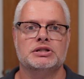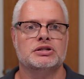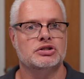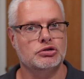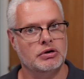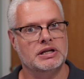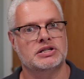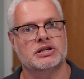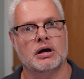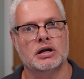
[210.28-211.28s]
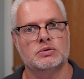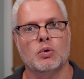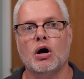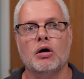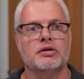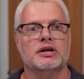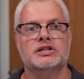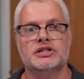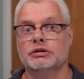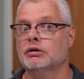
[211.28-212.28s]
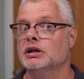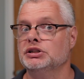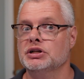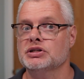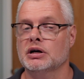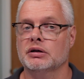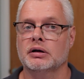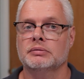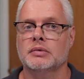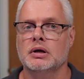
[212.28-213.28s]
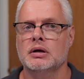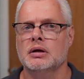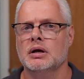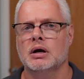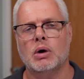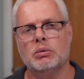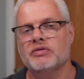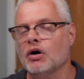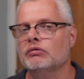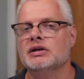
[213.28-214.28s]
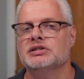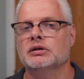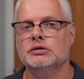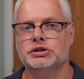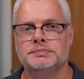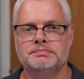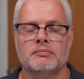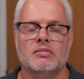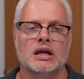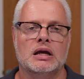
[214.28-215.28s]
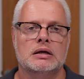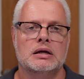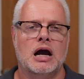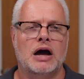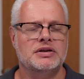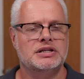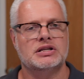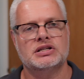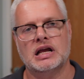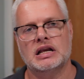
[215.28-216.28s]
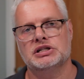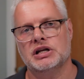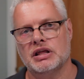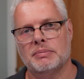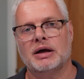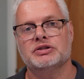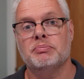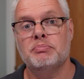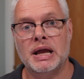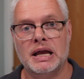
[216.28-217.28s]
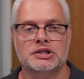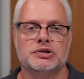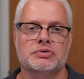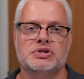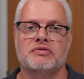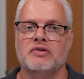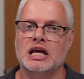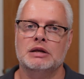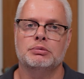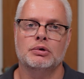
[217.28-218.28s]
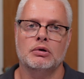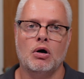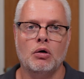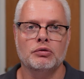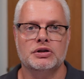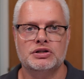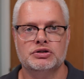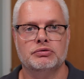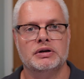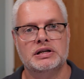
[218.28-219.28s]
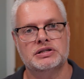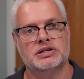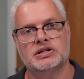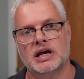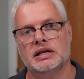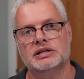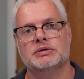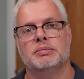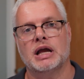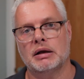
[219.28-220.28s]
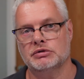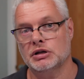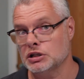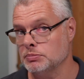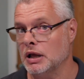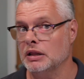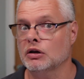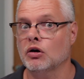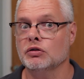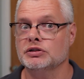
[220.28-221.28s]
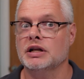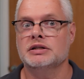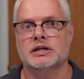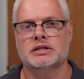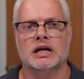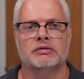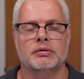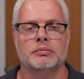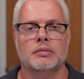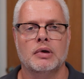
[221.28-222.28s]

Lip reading: the screen size. What other considerations are there? Well, we've got resolution, and this is essentially the amount of pixels available on the screen's estate to be able to display the content it's given.